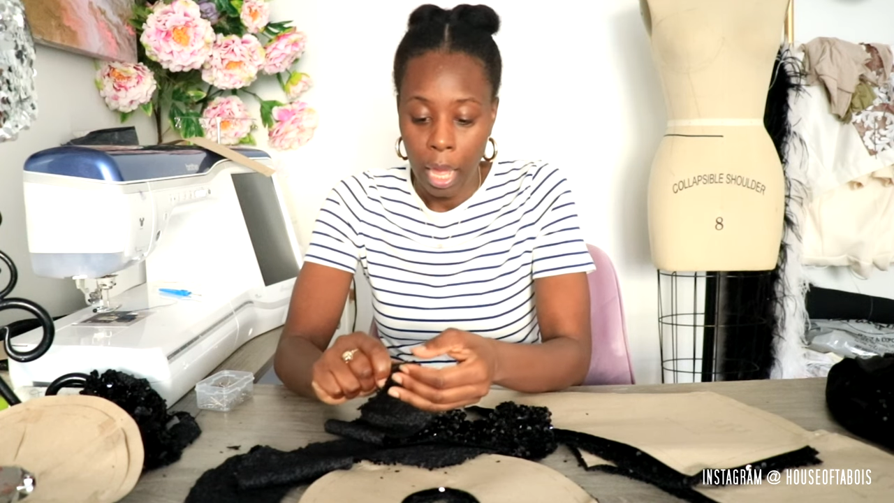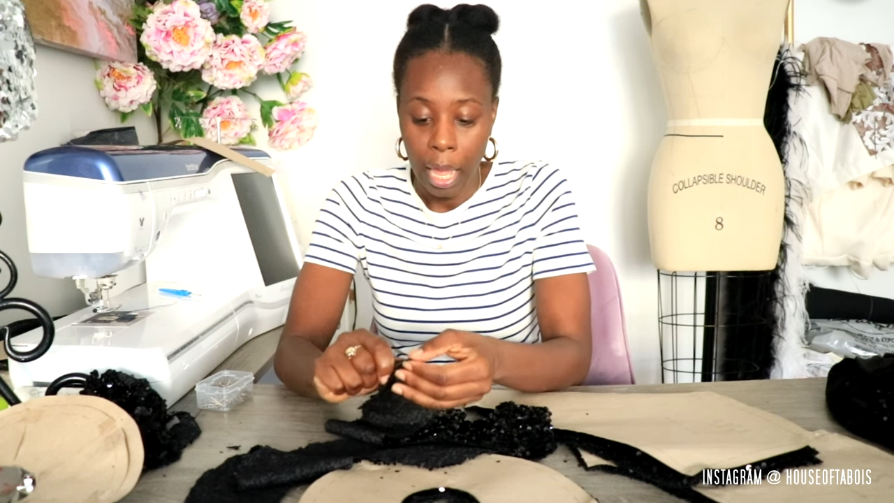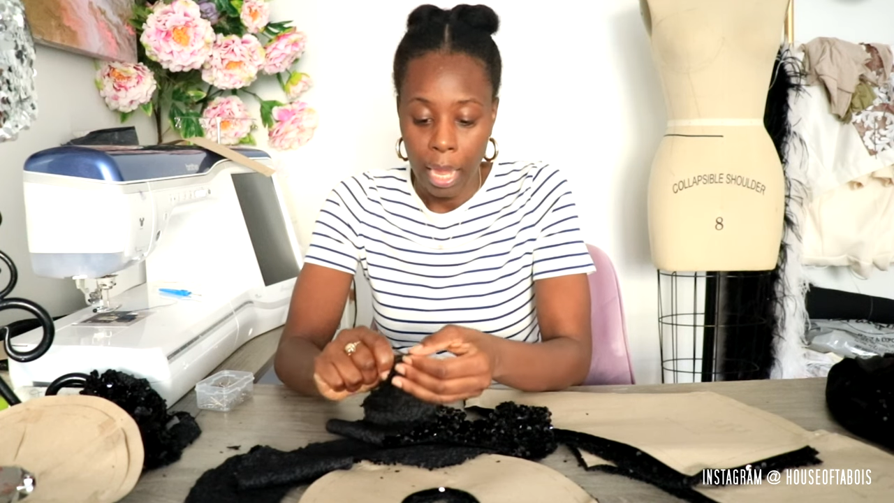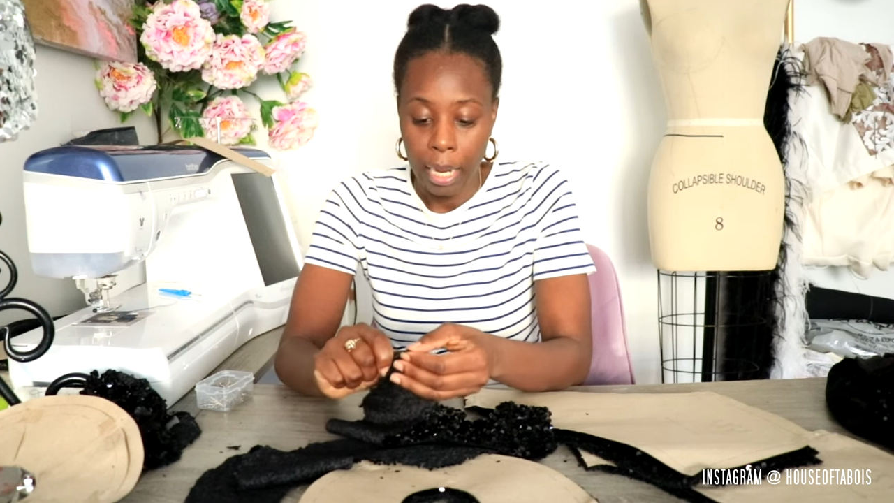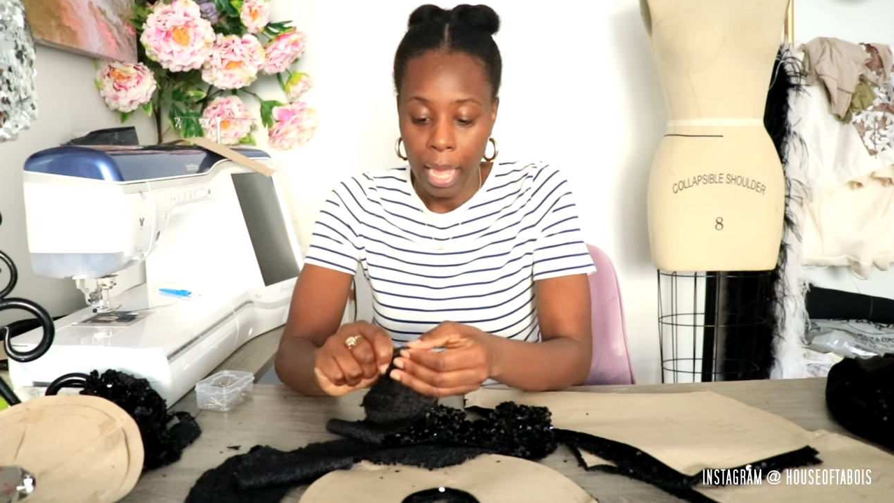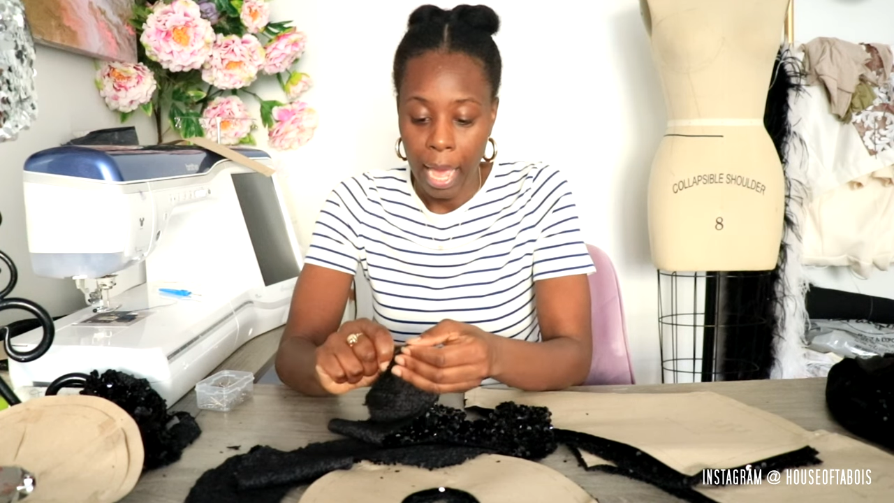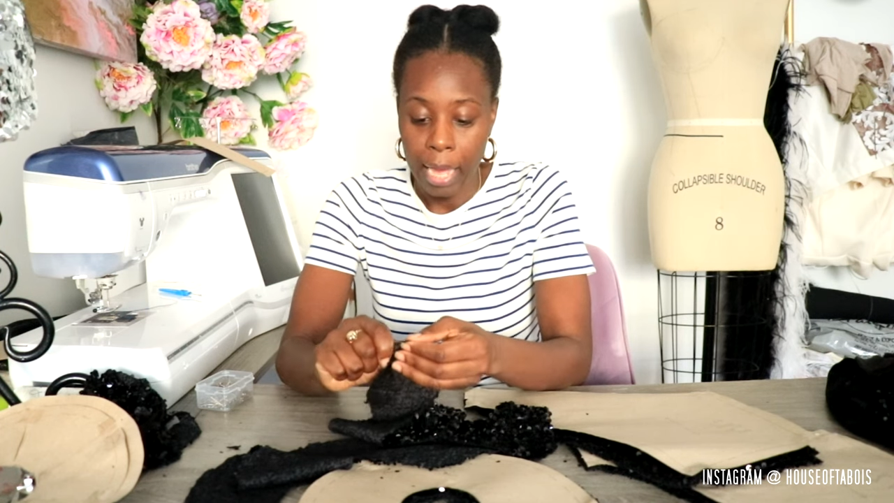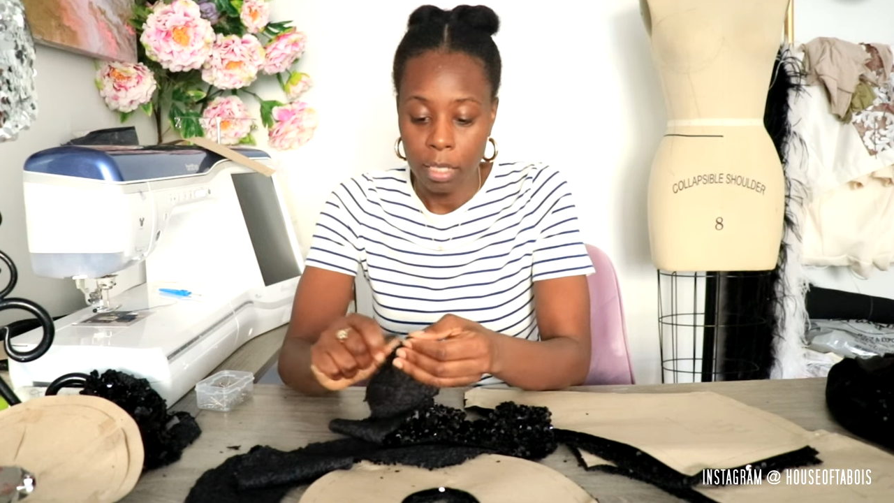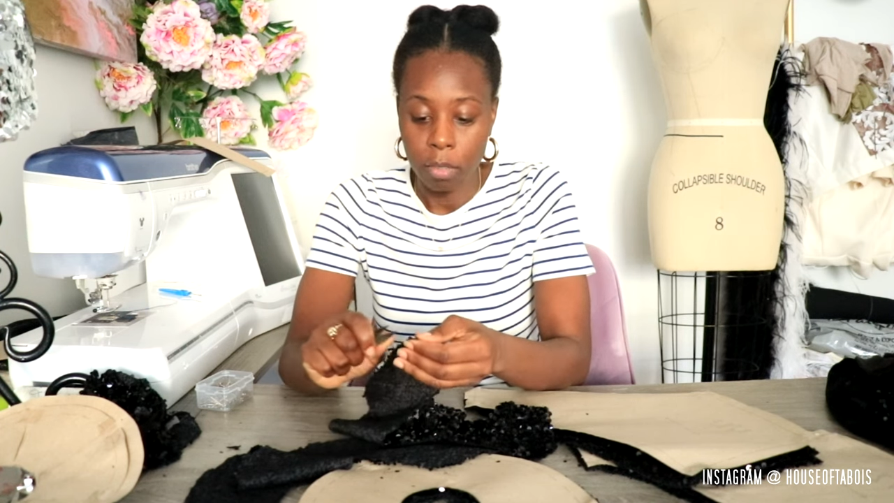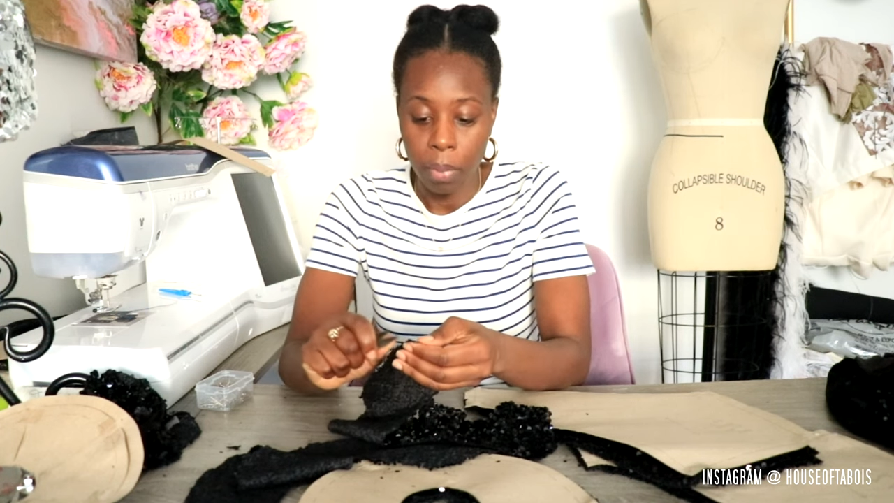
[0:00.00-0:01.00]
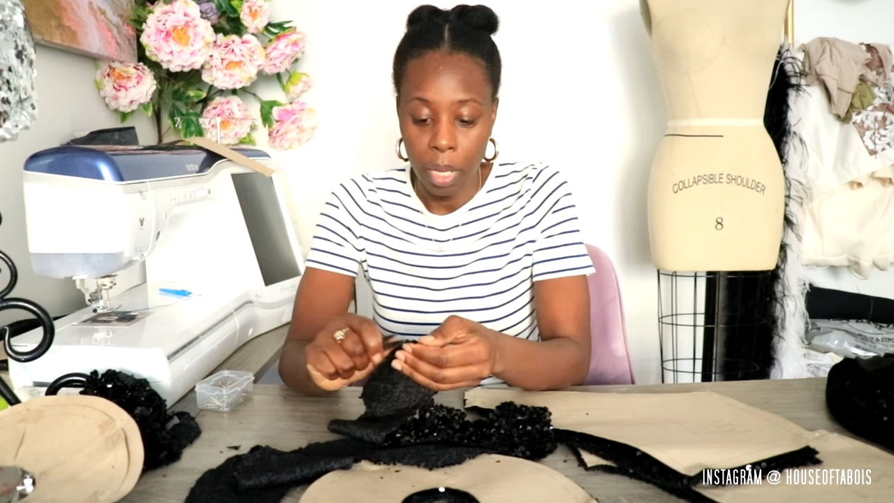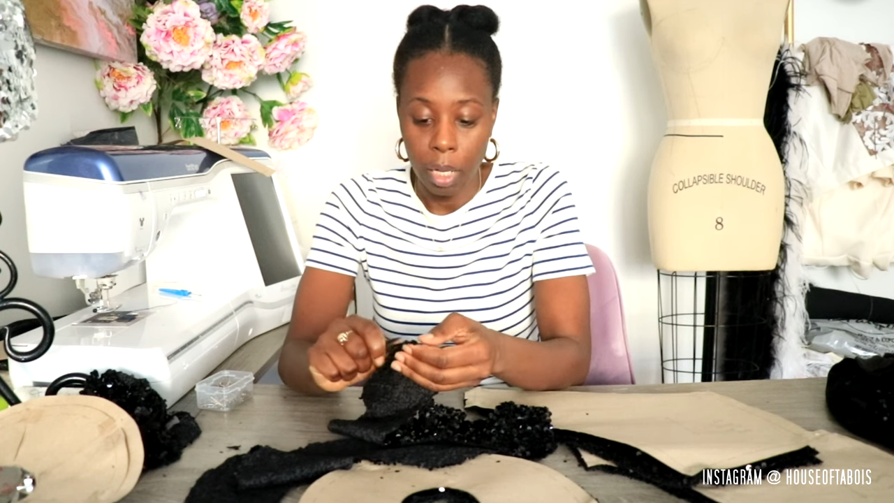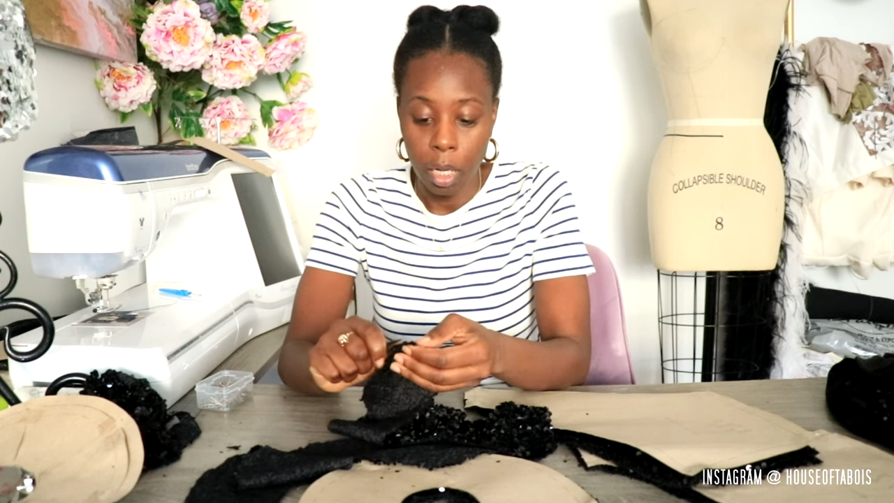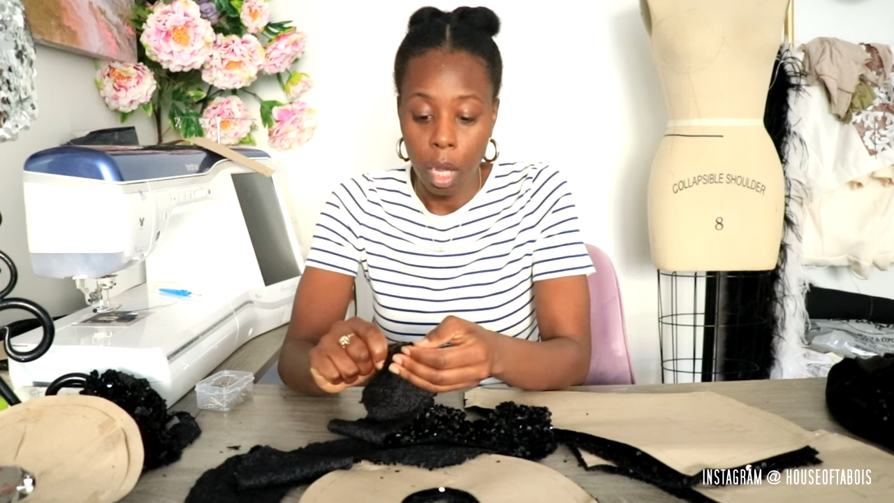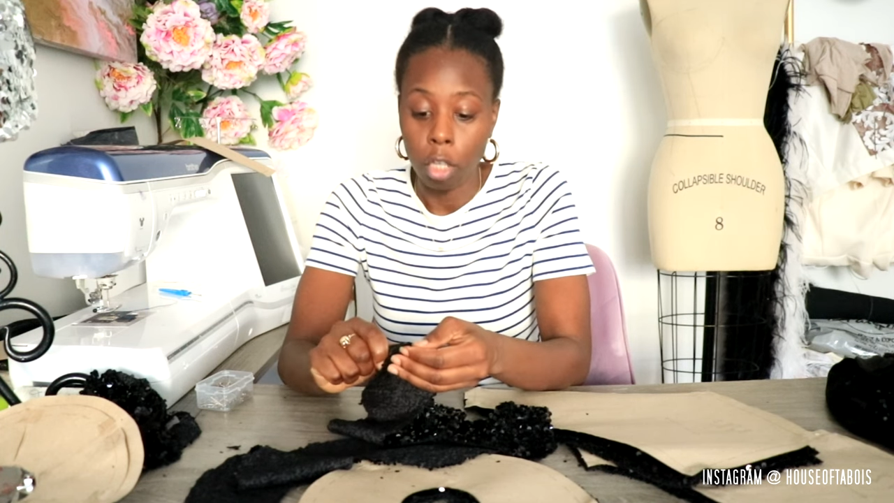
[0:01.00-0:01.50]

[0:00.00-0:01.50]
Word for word: and it has been